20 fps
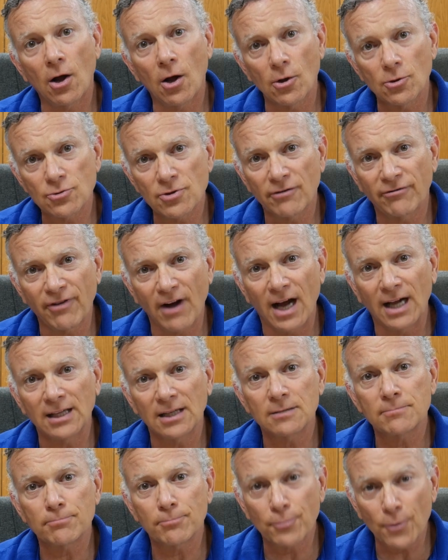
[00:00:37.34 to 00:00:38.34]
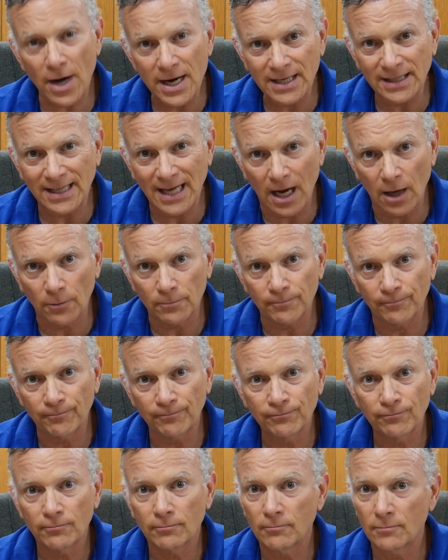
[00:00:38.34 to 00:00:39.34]
ultraviolet breakdown,
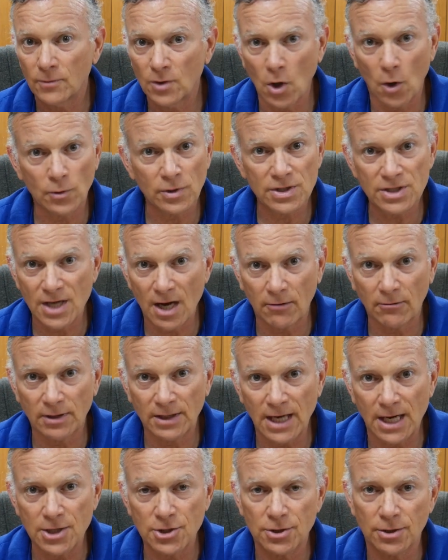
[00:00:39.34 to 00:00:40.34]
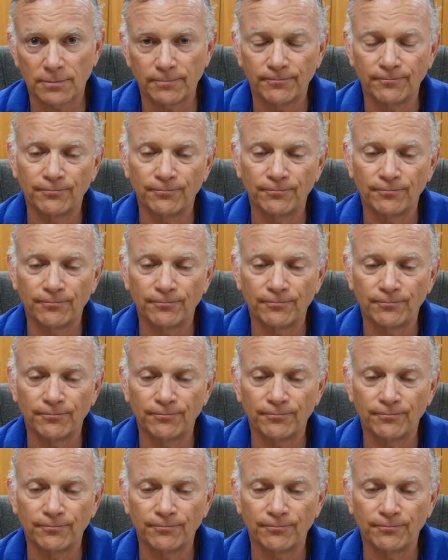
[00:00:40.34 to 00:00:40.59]
known as degradation.